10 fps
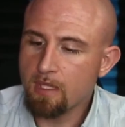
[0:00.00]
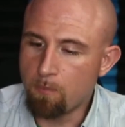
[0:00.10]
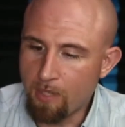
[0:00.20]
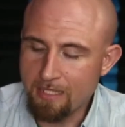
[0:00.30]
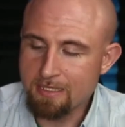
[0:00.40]

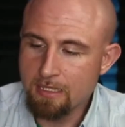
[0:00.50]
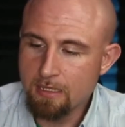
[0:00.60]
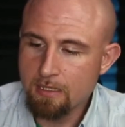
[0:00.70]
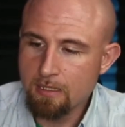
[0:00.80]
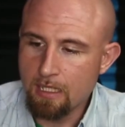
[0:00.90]
But
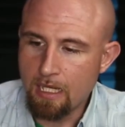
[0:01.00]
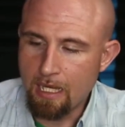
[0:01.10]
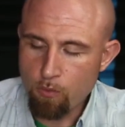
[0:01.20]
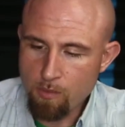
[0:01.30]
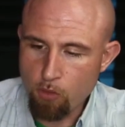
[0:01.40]
uh,
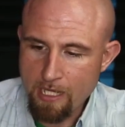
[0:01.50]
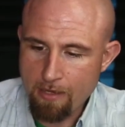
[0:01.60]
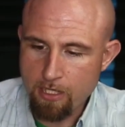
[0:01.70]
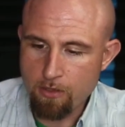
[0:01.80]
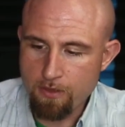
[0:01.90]
I want to point
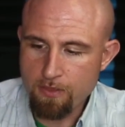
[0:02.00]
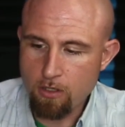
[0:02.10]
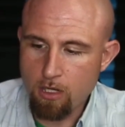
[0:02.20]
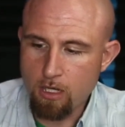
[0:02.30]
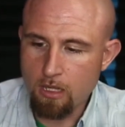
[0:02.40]
out here that there
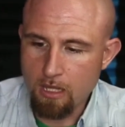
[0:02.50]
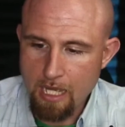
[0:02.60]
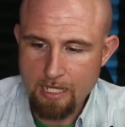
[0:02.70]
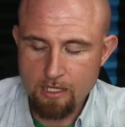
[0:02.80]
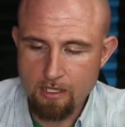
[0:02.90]
are a
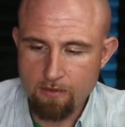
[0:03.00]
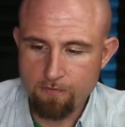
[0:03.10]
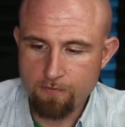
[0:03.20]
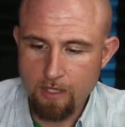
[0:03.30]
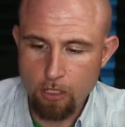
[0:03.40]
lot of uh,